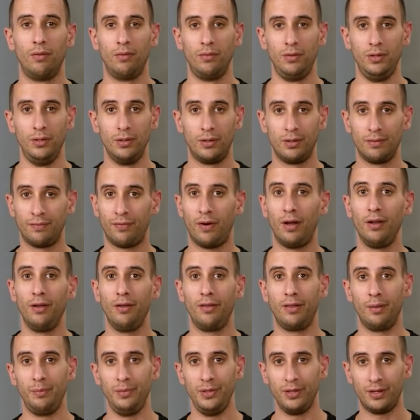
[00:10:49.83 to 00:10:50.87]
you could follow
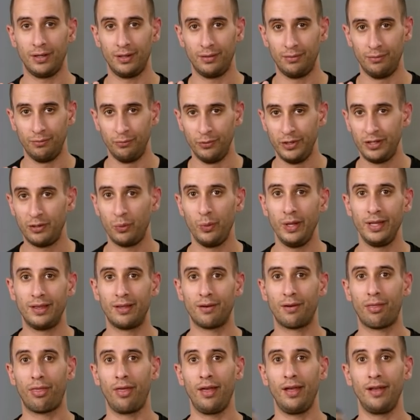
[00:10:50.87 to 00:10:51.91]
them, you could retweet their
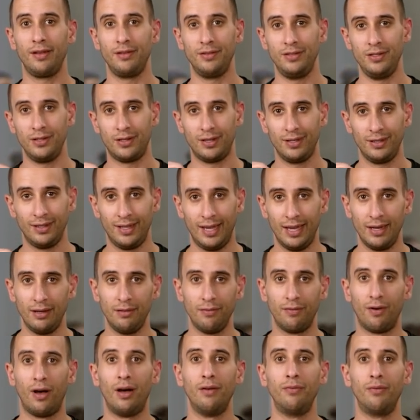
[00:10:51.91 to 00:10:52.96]
things, you can get
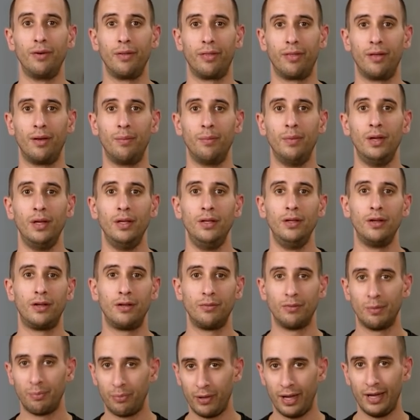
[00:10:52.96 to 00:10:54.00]
involved with them, you can
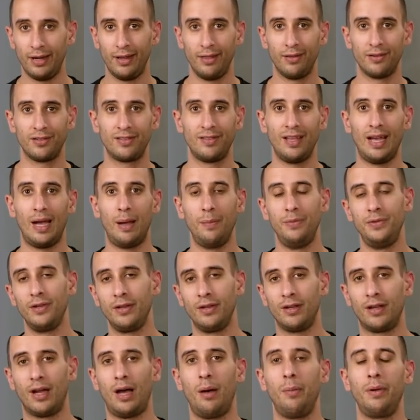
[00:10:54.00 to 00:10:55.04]
reply to their snaps, you can
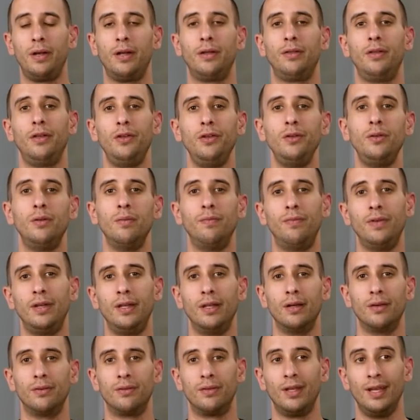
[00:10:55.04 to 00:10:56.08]
comment on their YouTube
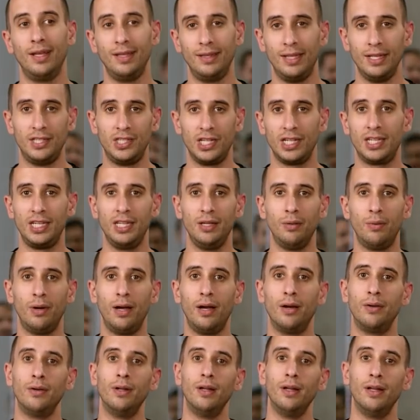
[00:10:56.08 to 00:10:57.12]
videos, they check you
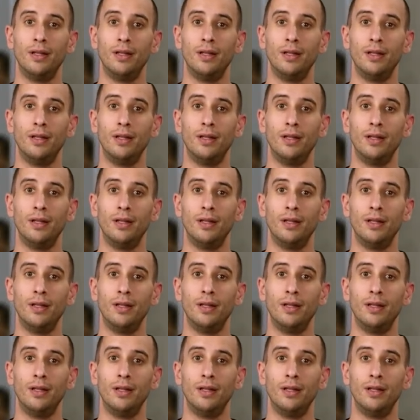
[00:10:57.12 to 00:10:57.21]
out.